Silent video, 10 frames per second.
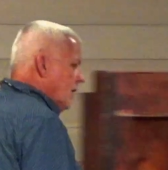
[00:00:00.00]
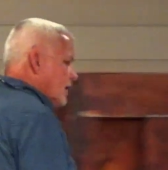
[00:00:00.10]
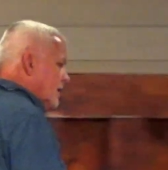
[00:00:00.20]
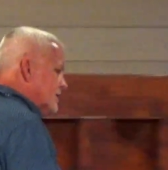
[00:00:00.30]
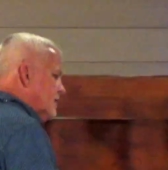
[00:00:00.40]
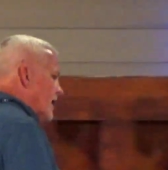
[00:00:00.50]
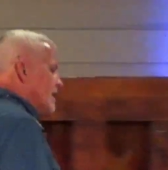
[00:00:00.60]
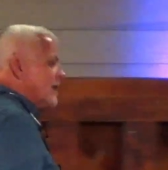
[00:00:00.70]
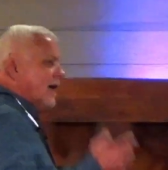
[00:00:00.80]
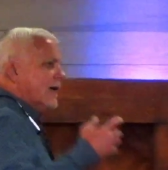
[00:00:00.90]
Can I tell
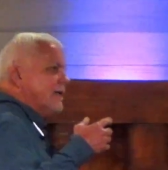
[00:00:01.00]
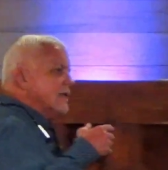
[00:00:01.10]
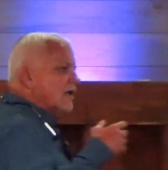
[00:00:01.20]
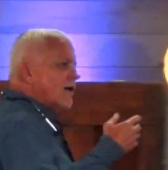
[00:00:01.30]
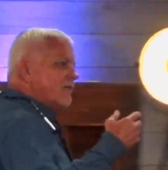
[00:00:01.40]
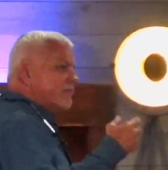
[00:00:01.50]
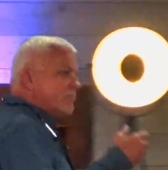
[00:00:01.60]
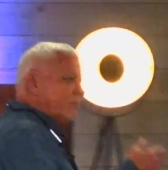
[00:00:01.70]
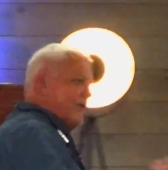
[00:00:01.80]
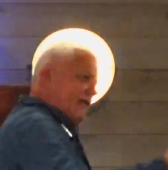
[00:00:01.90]
you that he loved
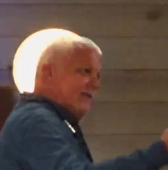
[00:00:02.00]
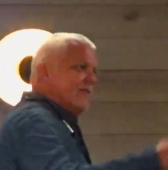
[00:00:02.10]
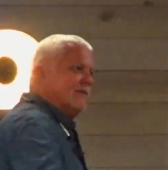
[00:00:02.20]
Peter?